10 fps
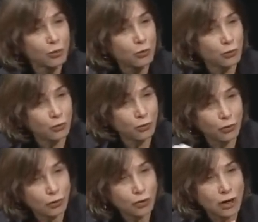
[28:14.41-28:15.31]
I actually
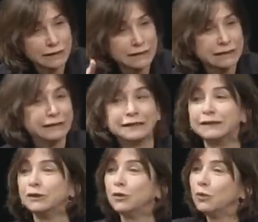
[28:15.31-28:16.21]
went with
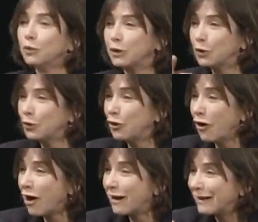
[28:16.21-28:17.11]
Greg to New York
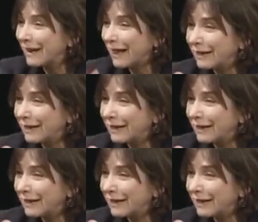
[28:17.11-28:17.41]
City.